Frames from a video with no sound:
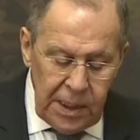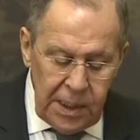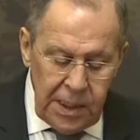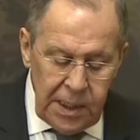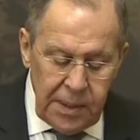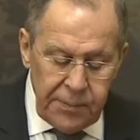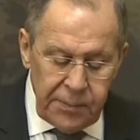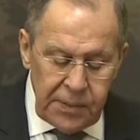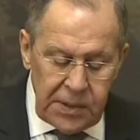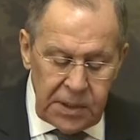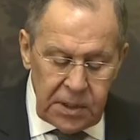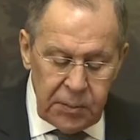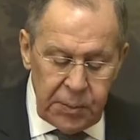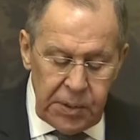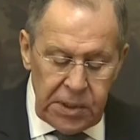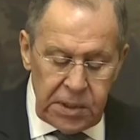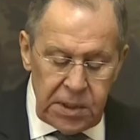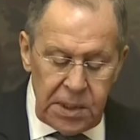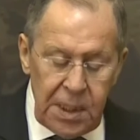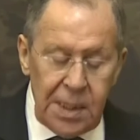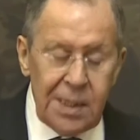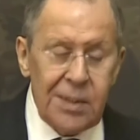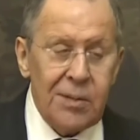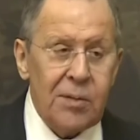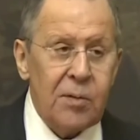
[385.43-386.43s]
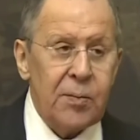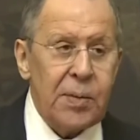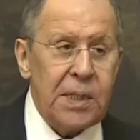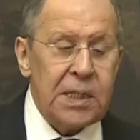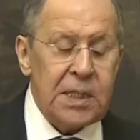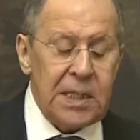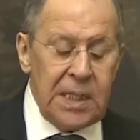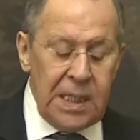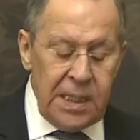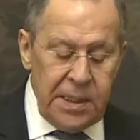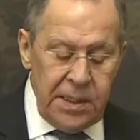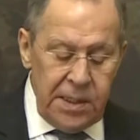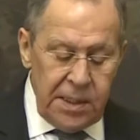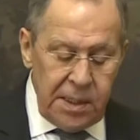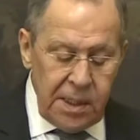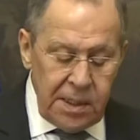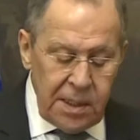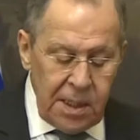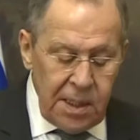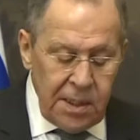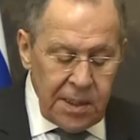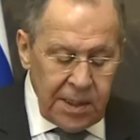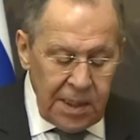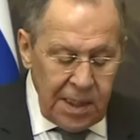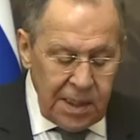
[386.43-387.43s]
mobilize efforts in this
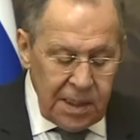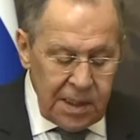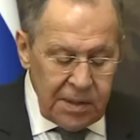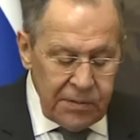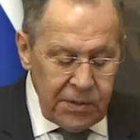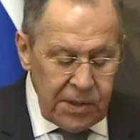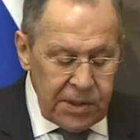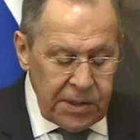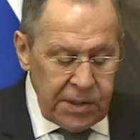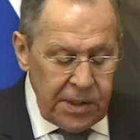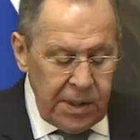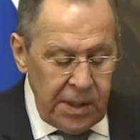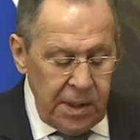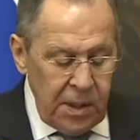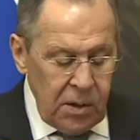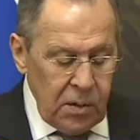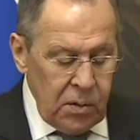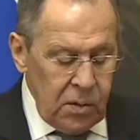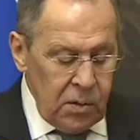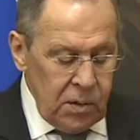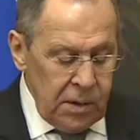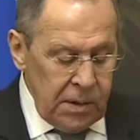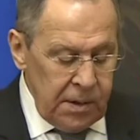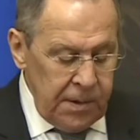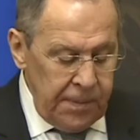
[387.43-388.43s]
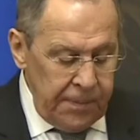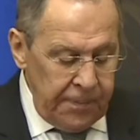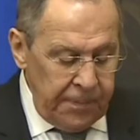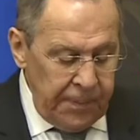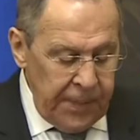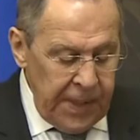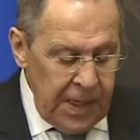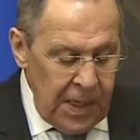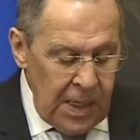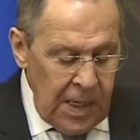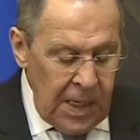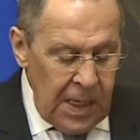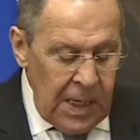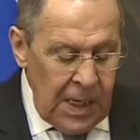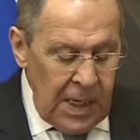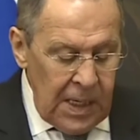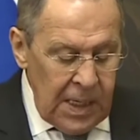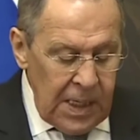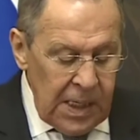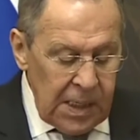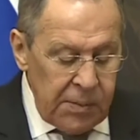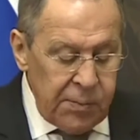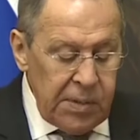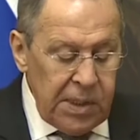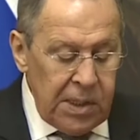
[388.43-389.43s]
regard by the special envoy of
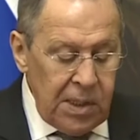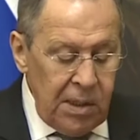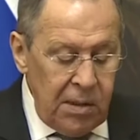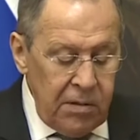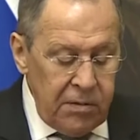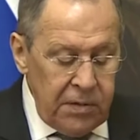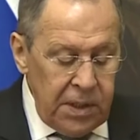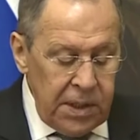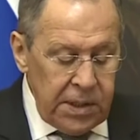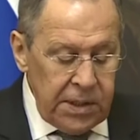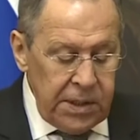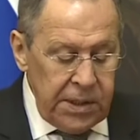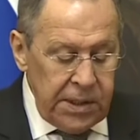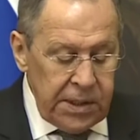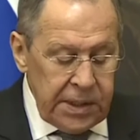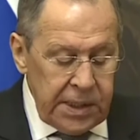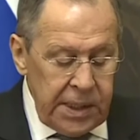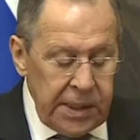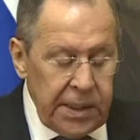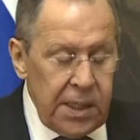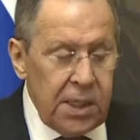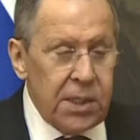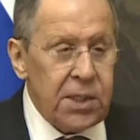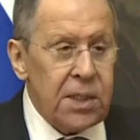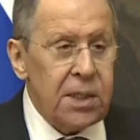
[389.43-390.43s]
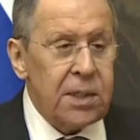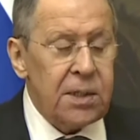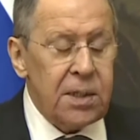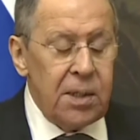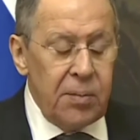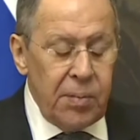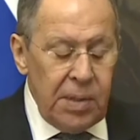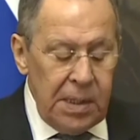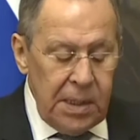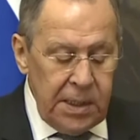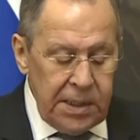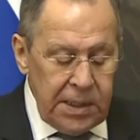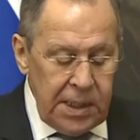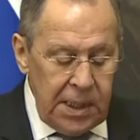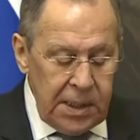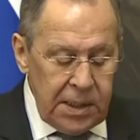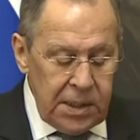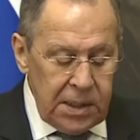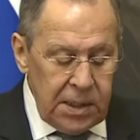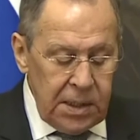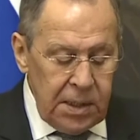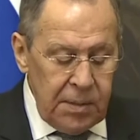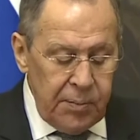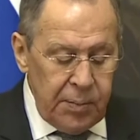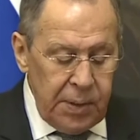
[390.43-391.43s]
the Secretary
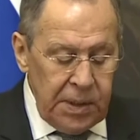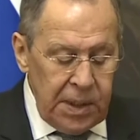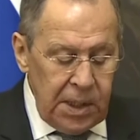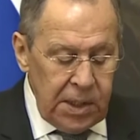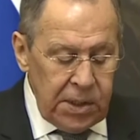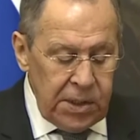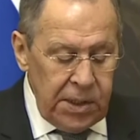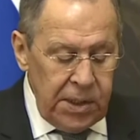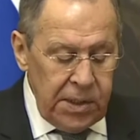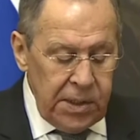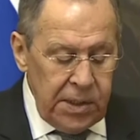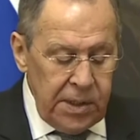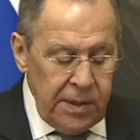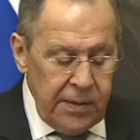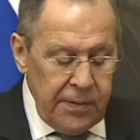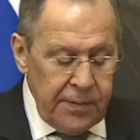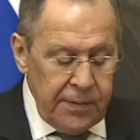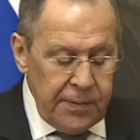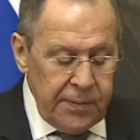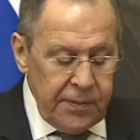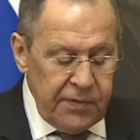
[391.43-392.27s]
General of the UN.